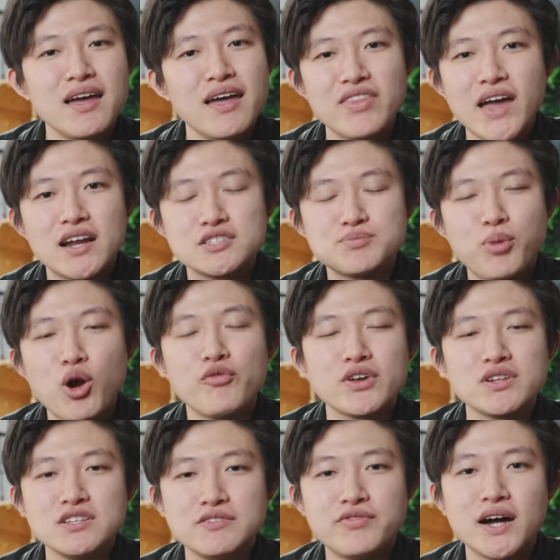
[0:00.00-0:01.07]
And that is
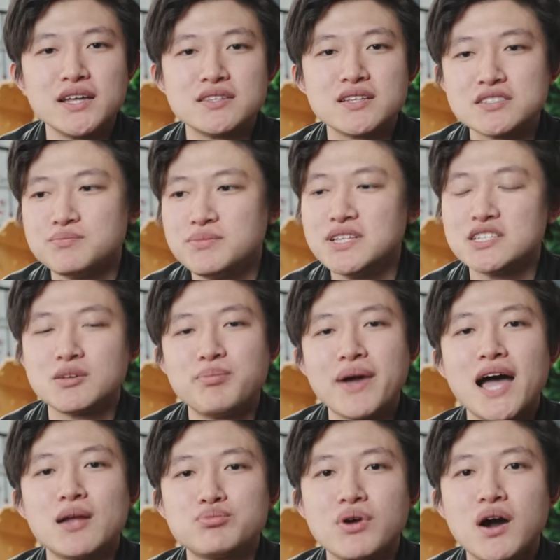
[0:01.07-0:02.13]
perfectly fine. It doesn't mean it's a
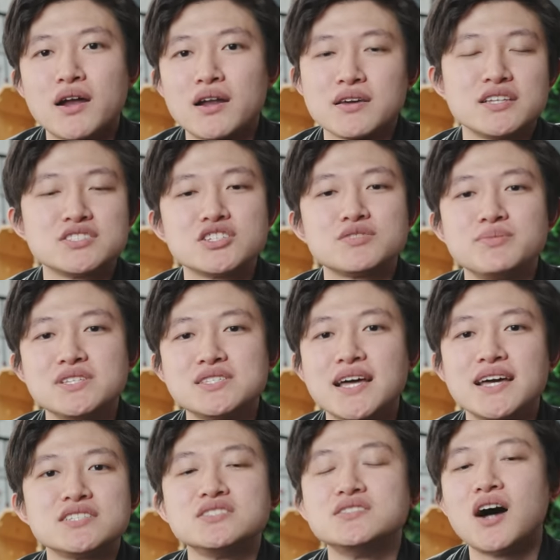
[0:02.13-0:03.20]
bad product. It just means
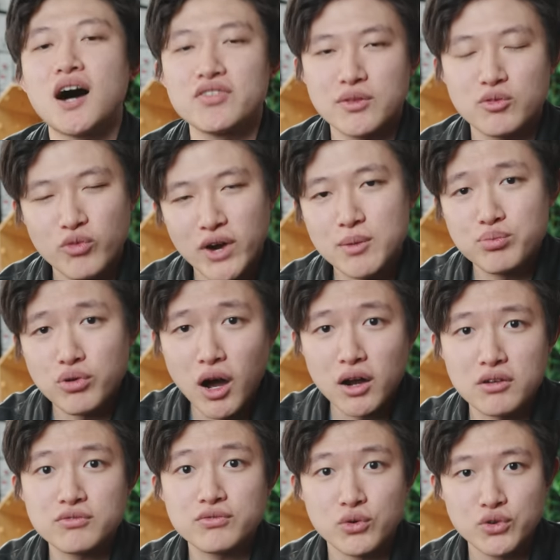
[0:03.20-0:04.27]
that it's not the right
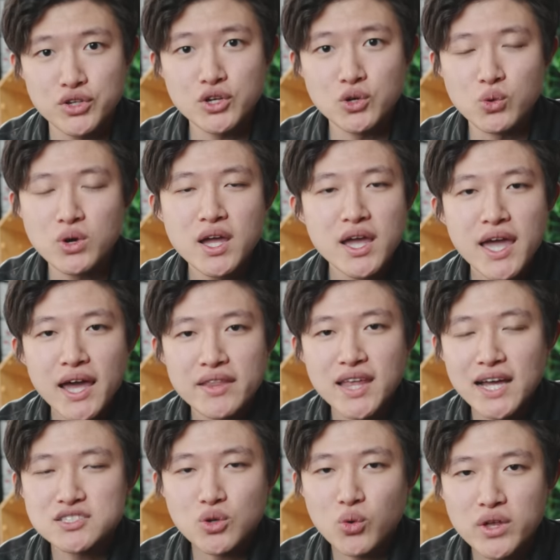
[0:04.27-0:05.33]
product for you, and
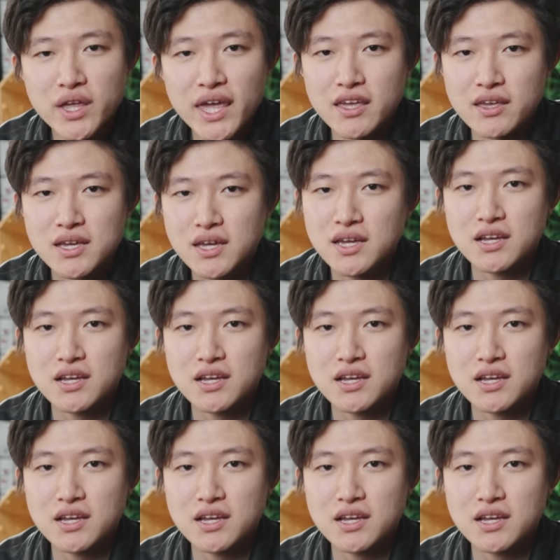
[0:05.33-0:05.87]
that's okay.